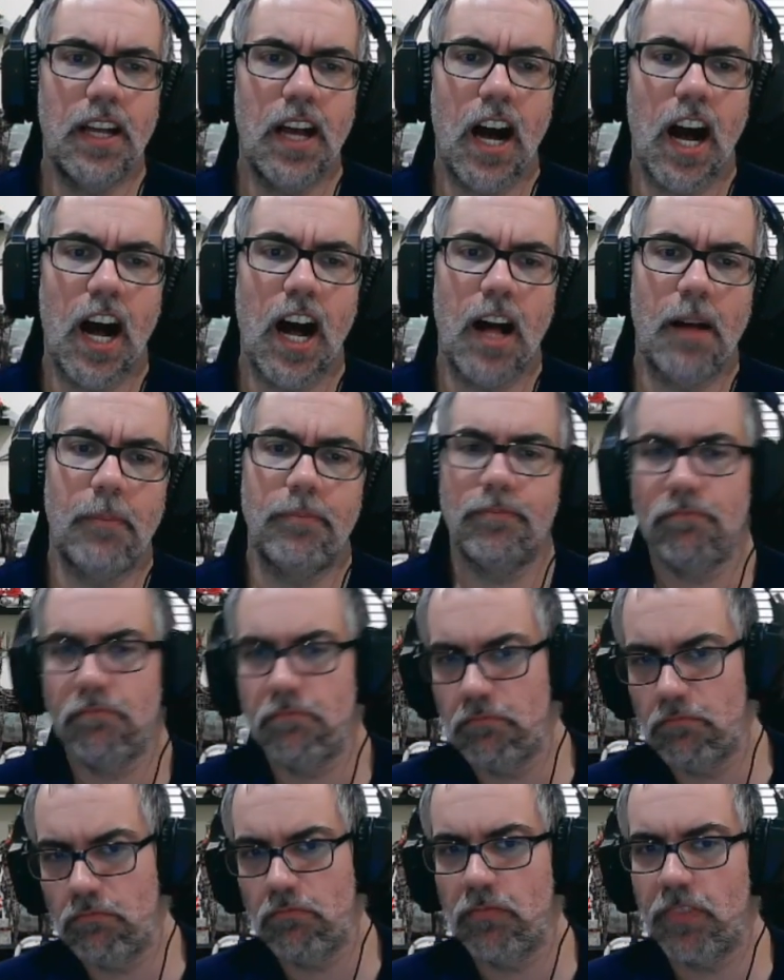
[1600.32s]
The
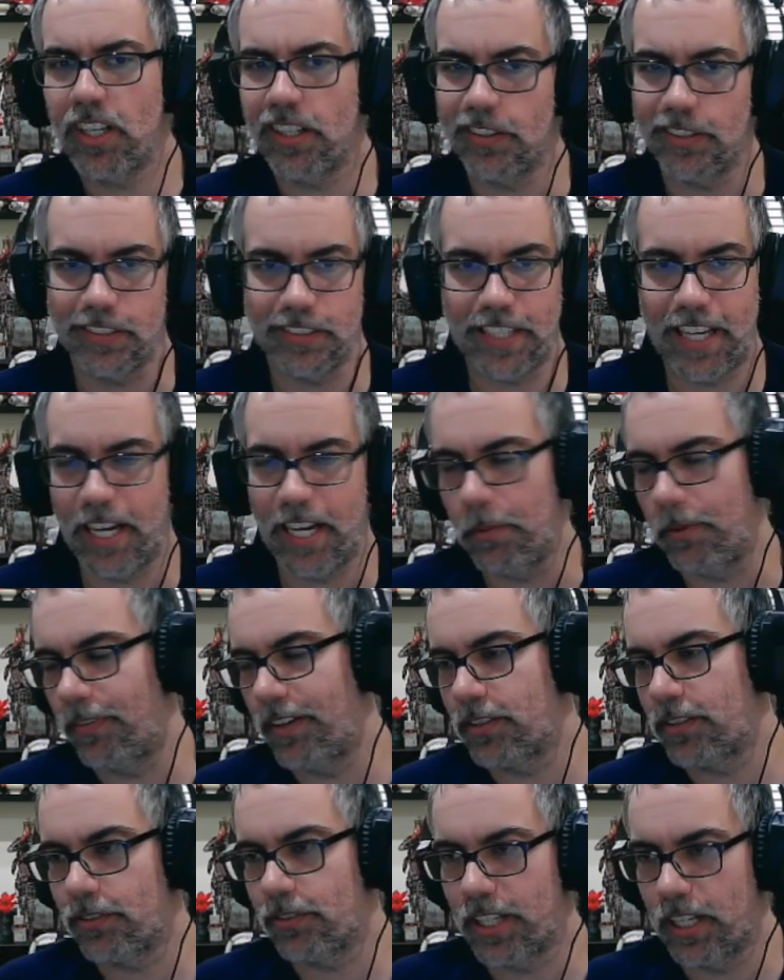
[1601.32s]
other things, Animate
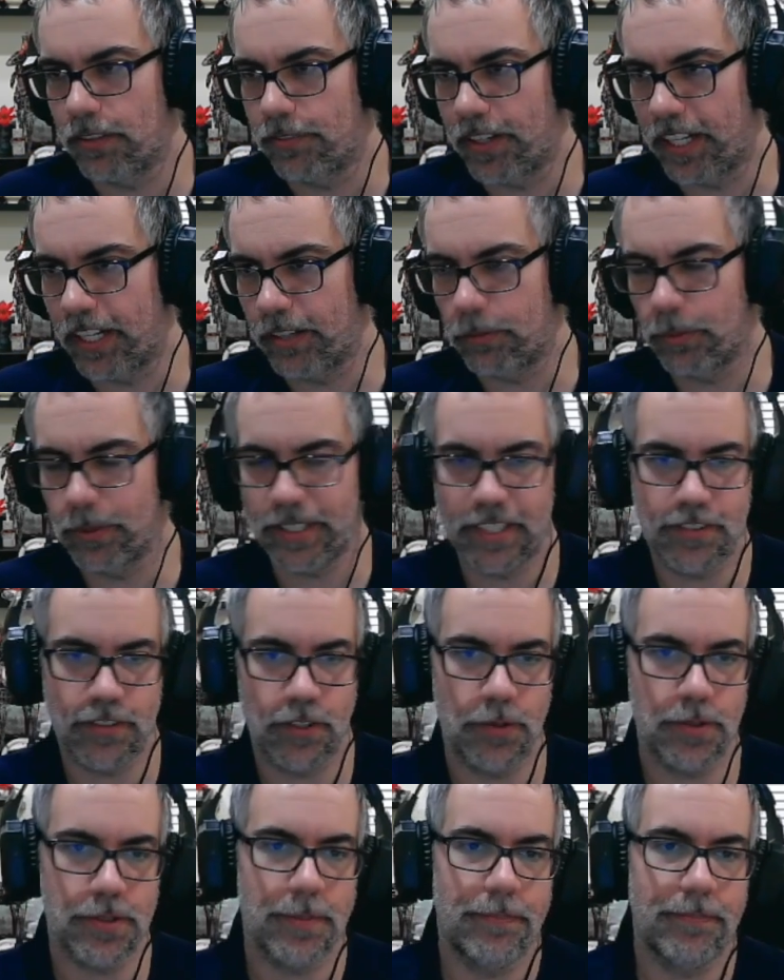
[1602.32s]
Vessel, terrifying. Everyone gets
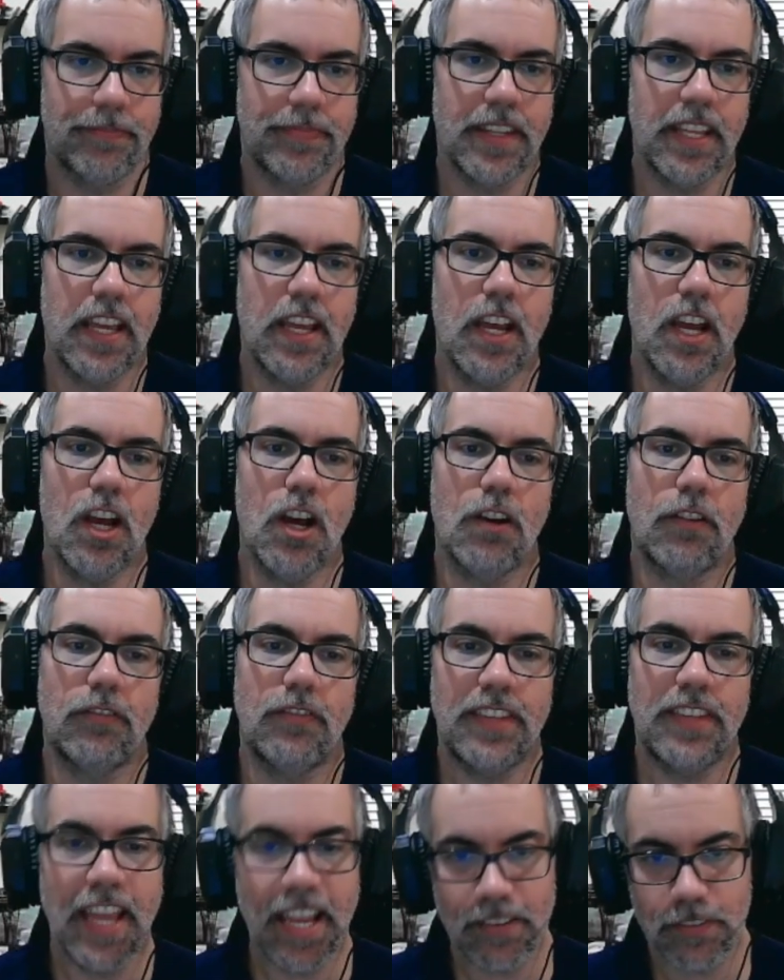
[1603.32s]
those.
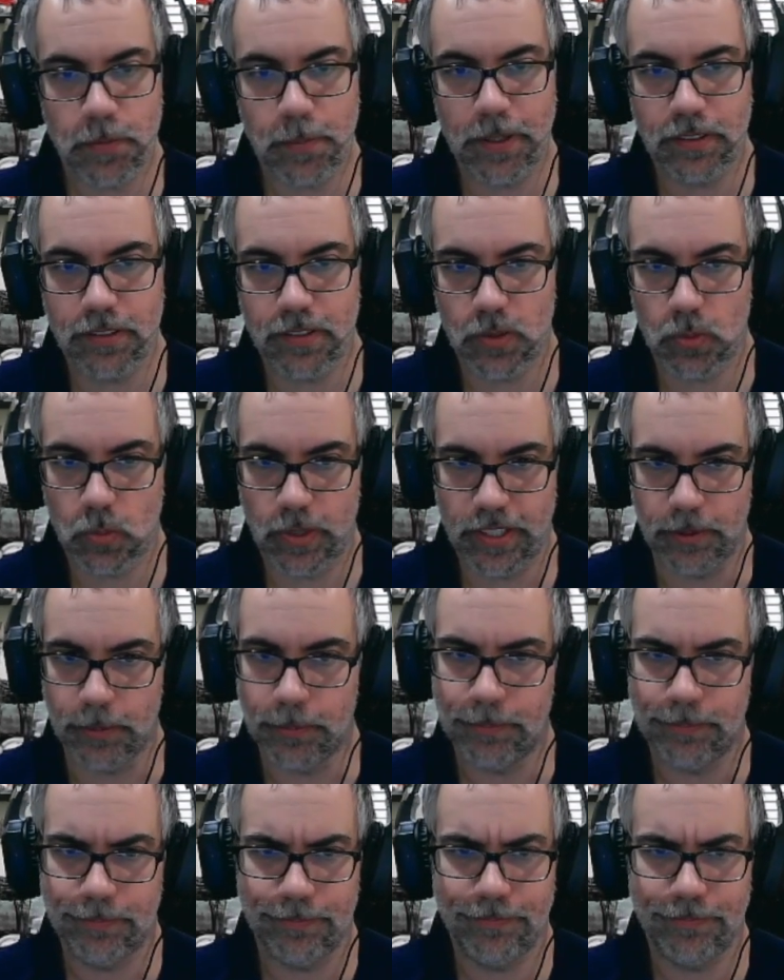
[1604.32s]
They have spells as well.